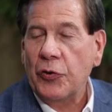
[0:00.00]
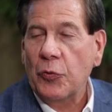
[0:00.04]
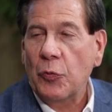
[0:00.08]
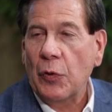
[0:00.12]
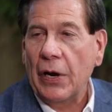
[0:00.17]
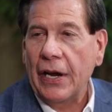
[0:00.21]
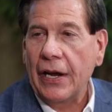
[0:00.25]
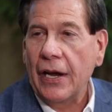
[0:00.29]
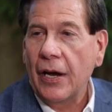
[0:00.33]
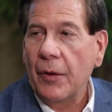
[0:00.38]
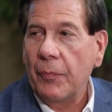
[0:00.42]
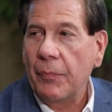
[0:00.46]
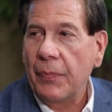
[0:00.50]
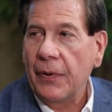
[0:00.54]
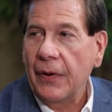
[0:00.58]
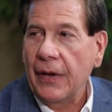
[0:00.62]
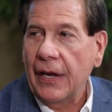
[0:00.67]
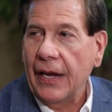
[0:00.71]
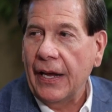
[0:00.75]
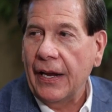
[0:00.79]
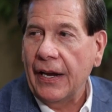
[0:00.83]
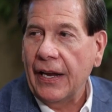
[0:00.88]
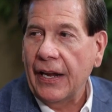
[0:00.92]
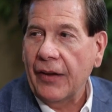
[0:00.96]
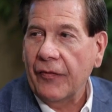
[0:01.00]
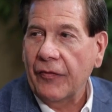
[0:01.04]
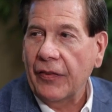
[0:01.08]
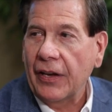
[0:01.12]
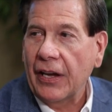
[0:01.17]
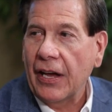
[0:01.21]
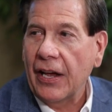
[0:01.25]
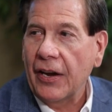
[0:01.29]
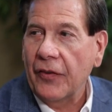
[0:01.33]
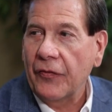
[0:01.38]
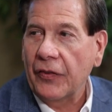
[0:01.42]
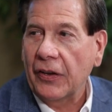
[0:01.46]
your way up and have
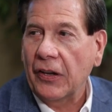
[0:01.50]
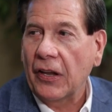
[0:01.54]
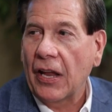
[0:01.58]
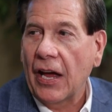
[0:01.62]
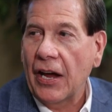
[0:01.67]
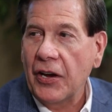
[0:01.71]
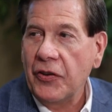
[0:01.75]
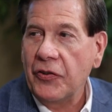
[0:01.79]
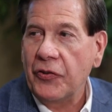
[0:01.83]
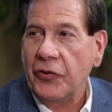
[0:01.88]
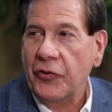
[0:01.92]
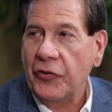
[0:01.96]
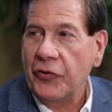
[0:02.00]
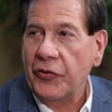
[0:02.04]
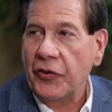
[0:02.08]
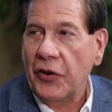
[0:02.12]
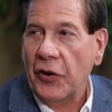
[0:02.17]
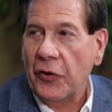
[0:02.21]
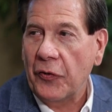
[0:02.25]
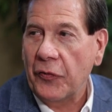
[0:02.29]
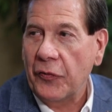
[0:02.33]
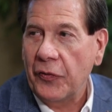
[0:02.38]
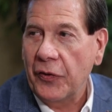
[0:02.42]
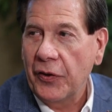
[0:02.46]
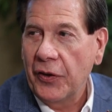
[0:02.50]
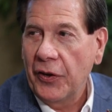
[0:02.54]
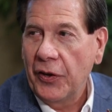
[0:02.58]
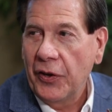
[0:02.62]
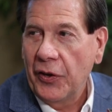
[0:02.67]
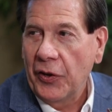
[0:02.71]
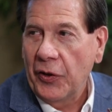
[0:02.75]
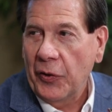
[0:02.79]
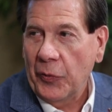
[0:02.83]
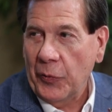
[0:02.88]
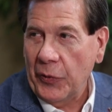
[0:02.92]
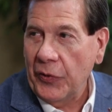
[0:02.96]
kind of aligned yourself
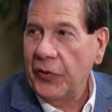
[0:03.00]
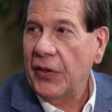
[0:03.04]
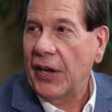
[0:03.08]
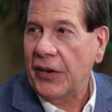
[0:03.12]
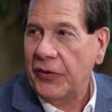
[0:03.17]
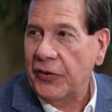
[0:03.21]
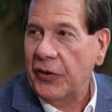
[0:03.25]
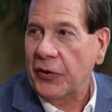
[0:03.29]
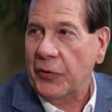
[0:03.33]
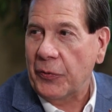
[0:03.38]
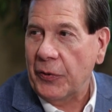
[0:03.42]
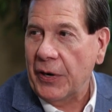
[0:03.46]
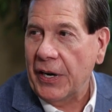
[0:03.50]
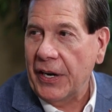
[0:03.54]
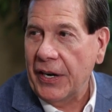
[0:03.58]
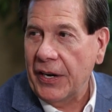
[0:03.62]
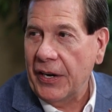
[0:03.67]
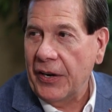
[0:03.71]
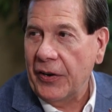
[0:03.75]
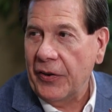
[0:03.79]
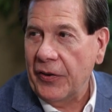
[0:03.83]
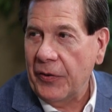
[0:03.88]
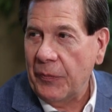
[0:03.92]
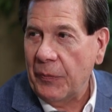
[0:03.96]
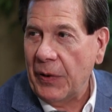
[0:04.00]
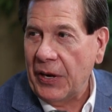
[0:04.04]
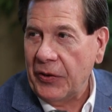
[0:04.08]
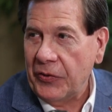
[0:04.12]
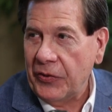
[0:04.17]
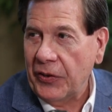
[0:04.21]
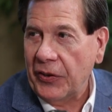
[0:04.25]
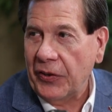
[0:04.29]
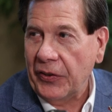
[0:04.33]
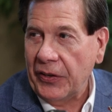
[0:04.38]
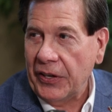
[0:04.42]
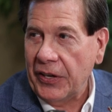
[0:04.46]
with that degree and then
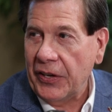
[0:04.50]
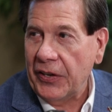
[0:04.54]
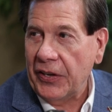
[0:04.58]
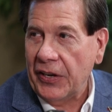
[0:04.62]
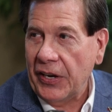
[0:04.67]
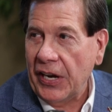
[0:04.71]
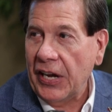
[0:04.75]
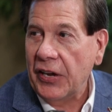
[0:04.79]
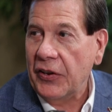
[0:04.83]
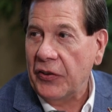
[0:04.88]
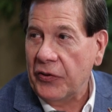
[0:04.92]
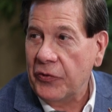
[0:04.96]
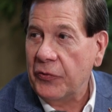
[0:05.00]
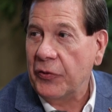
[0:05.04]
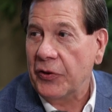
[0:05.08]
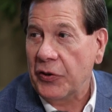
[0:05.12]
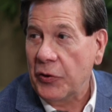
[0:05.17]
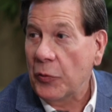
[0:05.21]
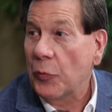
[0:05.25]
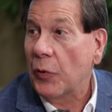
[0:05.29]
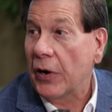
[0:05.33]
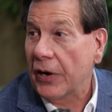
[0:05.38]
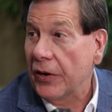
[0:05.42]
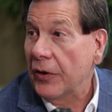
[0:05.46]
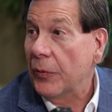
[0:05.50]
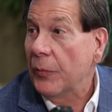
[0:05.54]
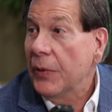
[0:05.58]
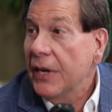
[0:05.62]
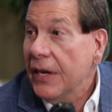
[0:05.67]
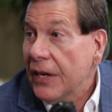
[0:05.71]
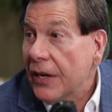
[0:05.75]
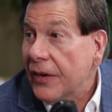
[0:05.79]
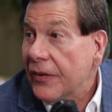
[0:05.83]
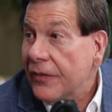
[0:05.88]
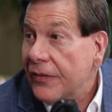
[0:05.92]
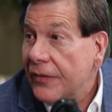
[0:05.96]
basically in the industry you wanted to
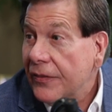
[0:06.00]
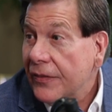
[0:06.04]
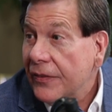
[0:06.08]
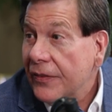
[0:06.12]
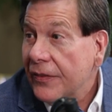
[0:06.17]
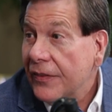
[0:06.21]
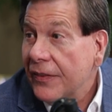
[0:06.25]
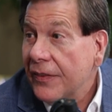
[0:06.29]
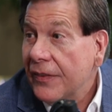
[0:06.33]
be in.